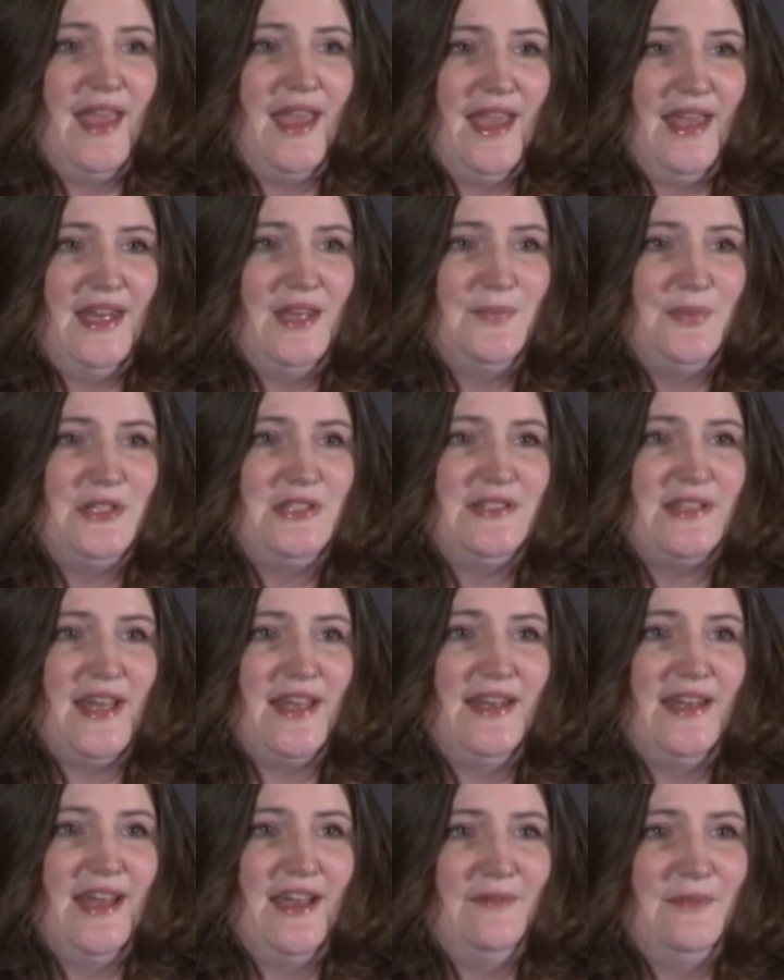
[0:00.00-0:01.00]

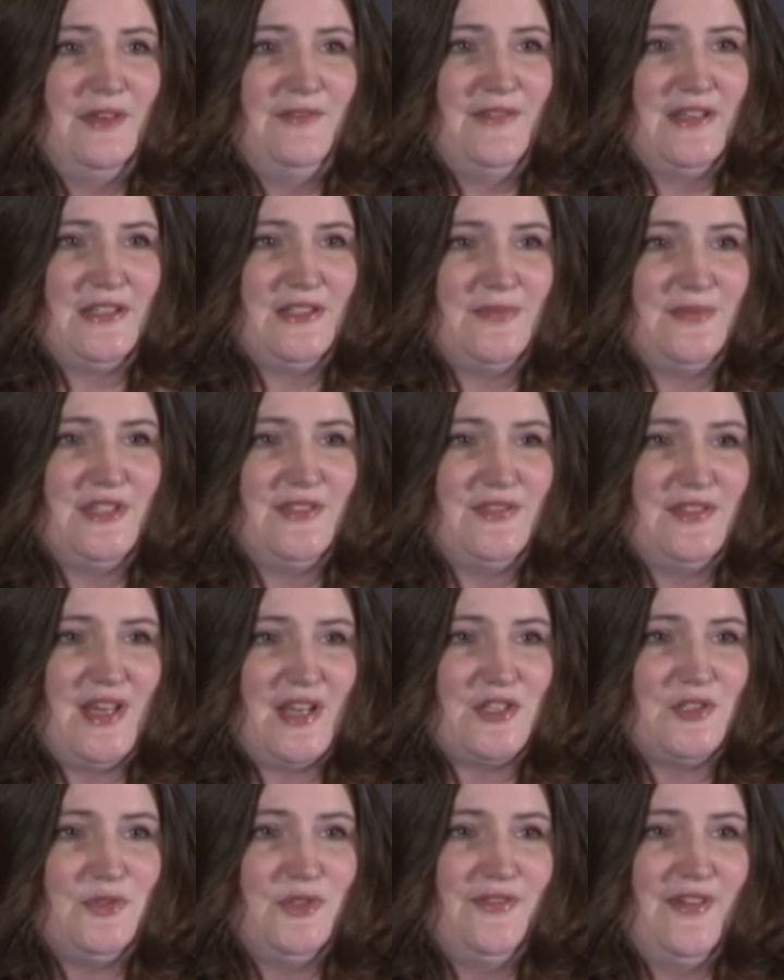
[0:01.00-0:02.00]
80% have been victims of
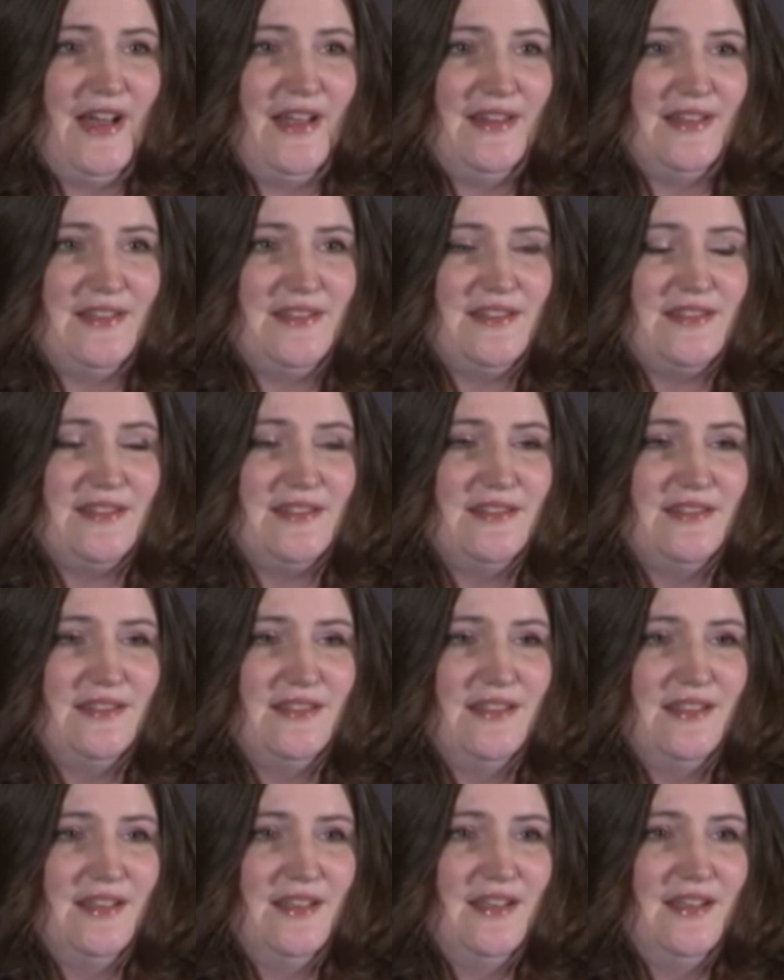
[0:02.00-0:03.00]
sexual violence.
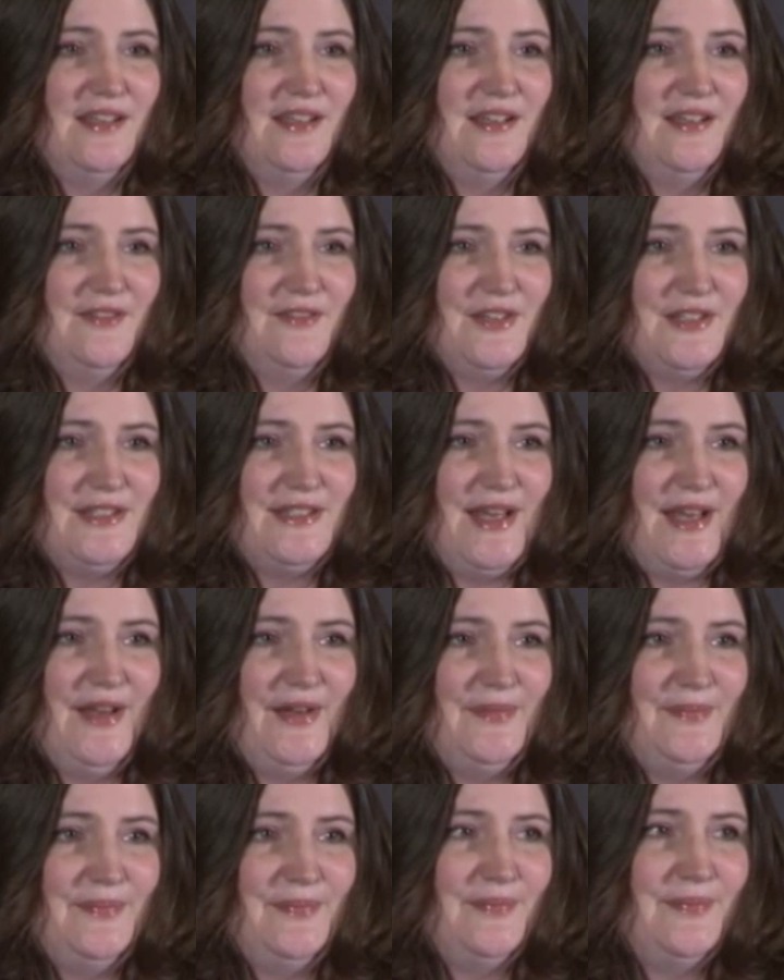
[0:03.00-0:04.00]
For
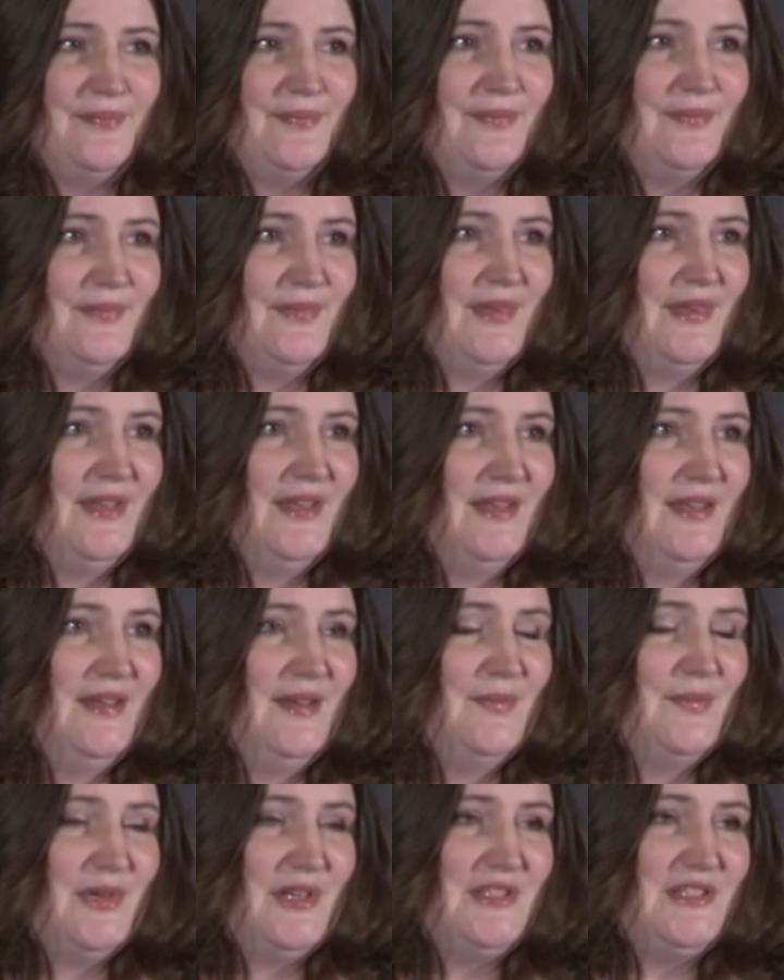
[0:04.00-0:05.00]
some,
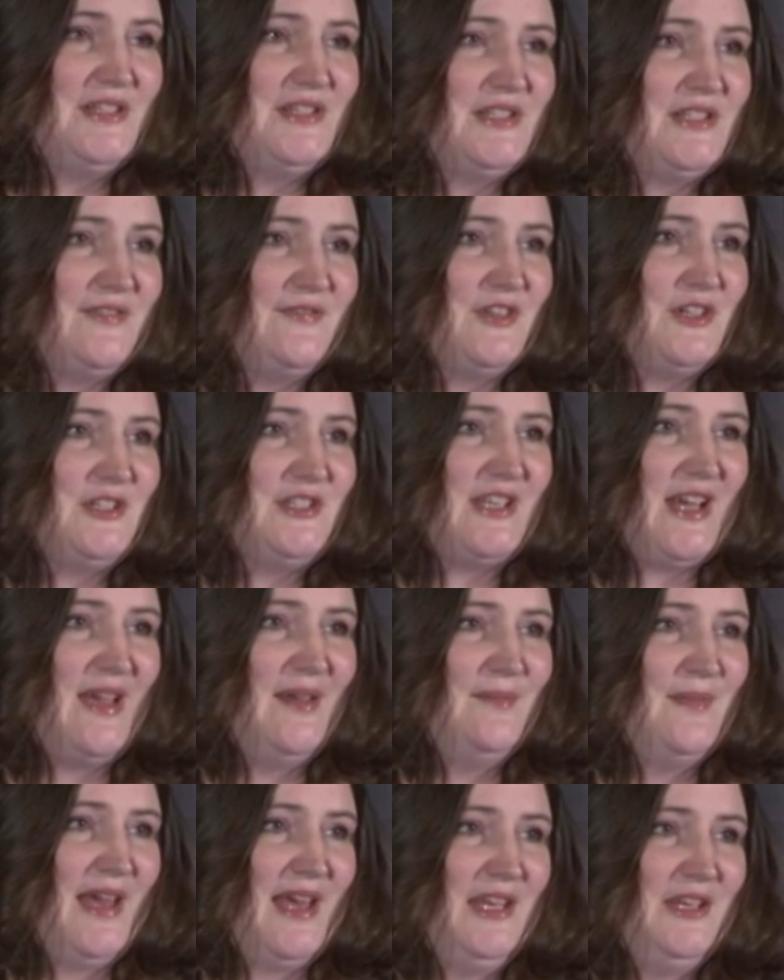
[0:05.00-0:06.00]
prison is the first
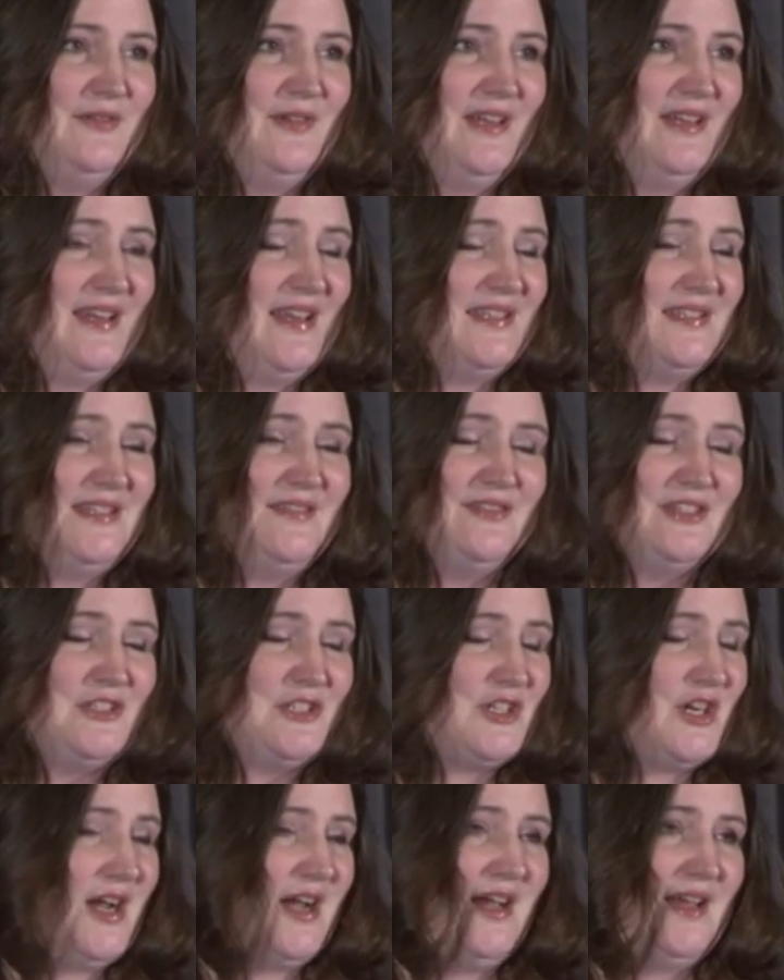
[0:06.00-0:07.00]
time anyone has even
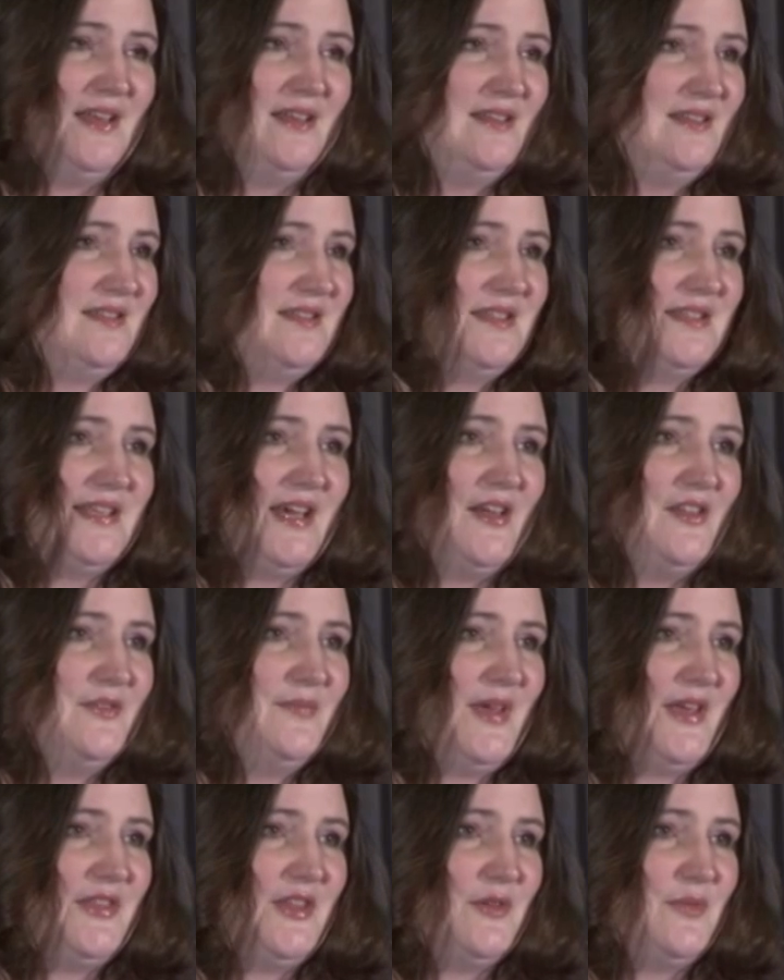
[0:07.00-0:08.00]
tried to tell
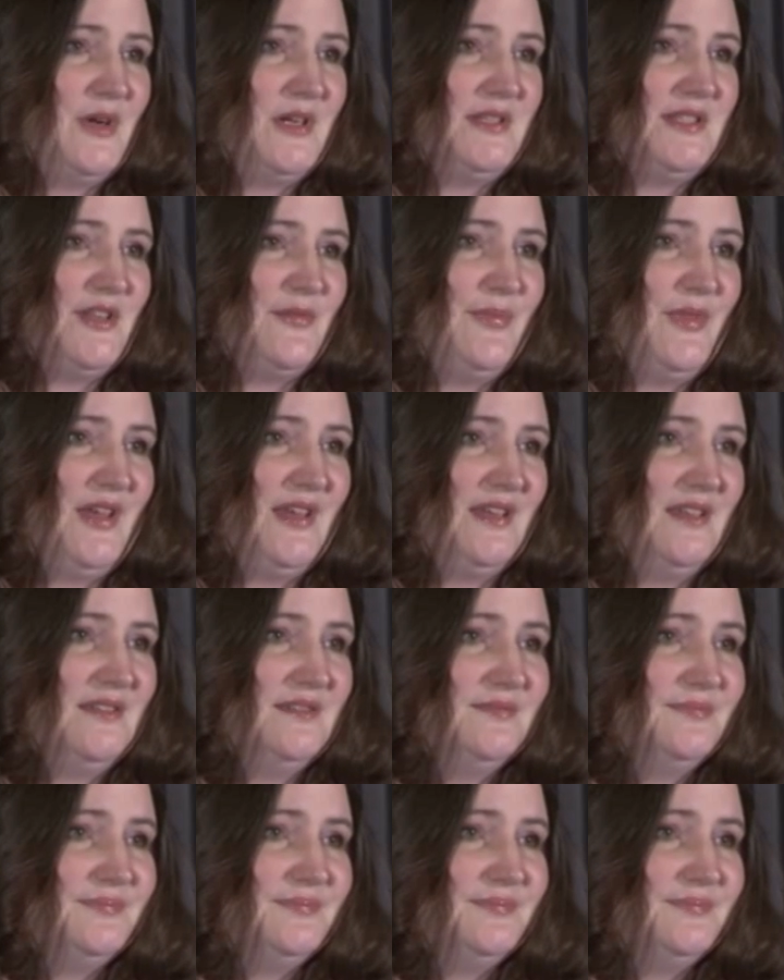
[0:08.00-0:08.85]
them that they're worth something.